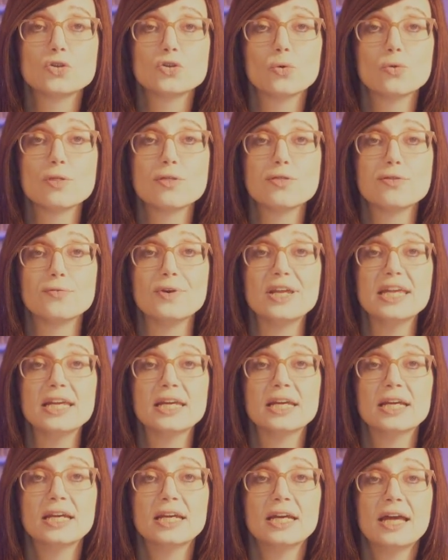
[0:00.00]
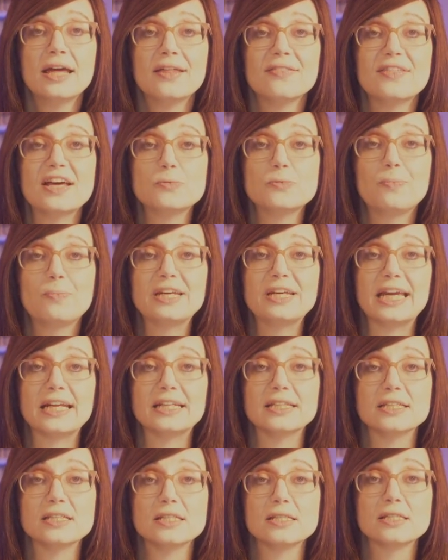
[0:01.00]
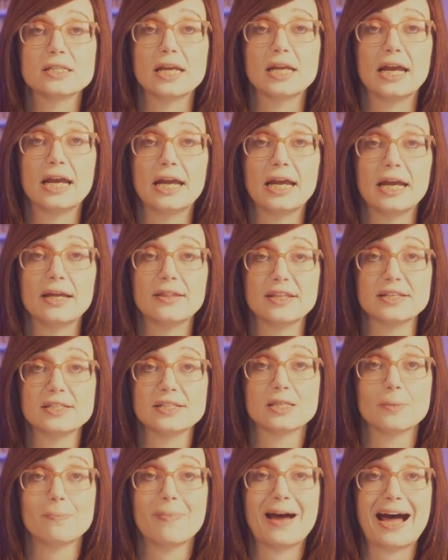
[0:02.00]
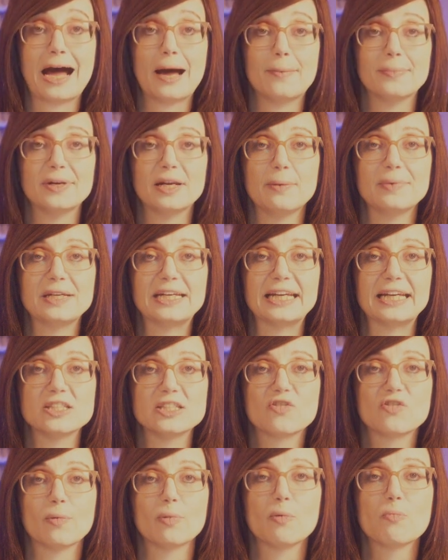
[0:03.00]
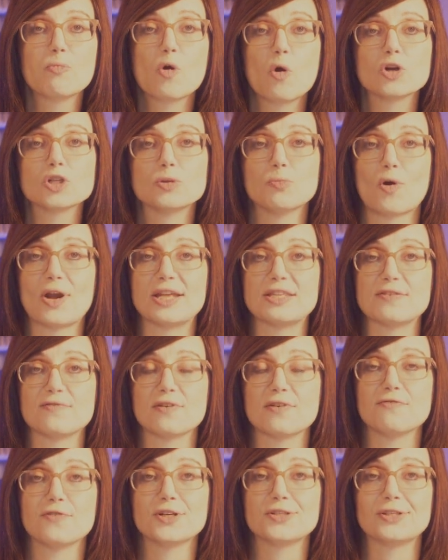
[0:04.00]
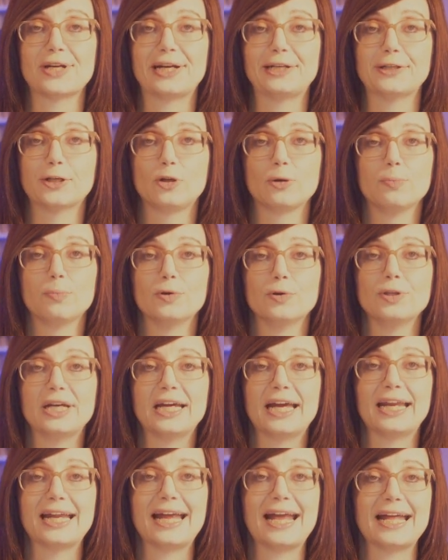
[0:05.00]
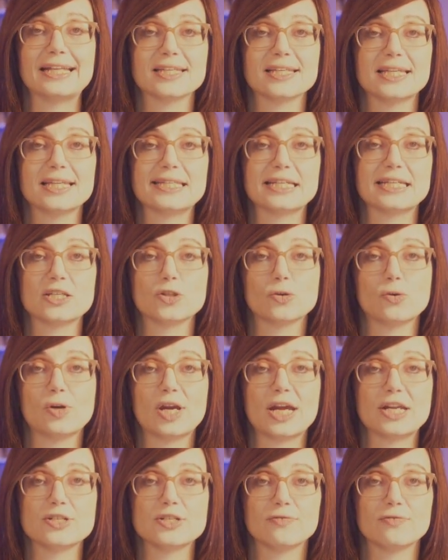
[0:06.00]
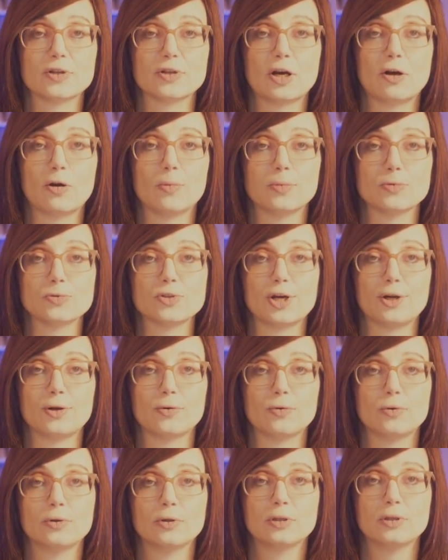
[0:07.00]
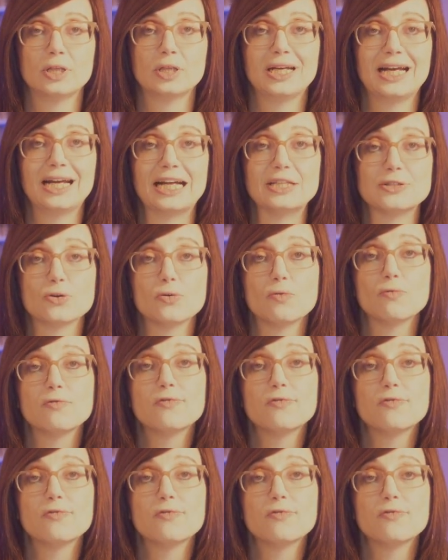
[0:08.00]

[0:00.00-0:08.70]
Zone three, this begins, uh, this is the P A M, and it begins from the proximal end of the first annular pulley, and it ends at the distal edge of the carpal tunnel. And